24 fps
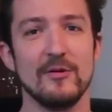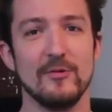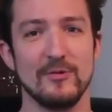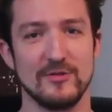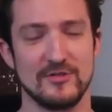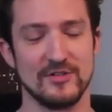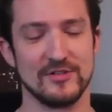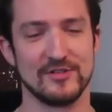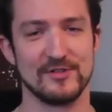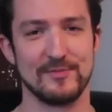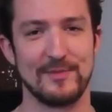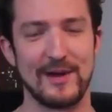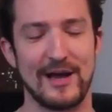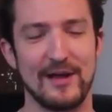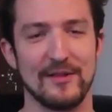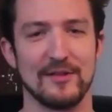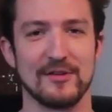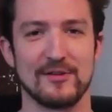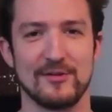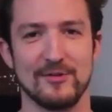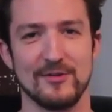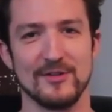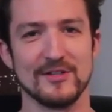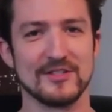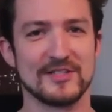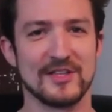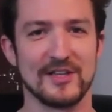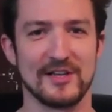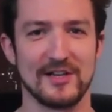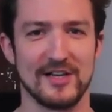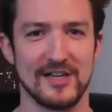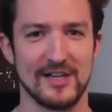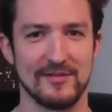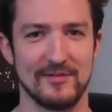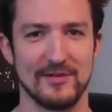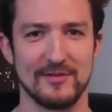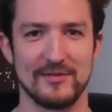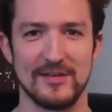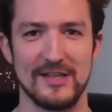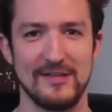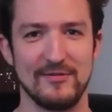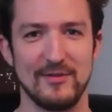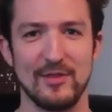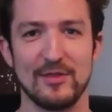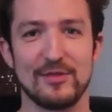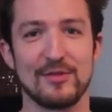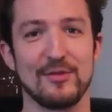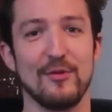which was about the coolest thing I'd ever
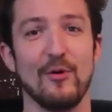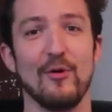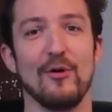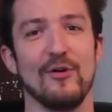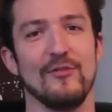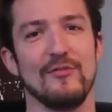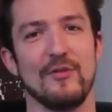even thought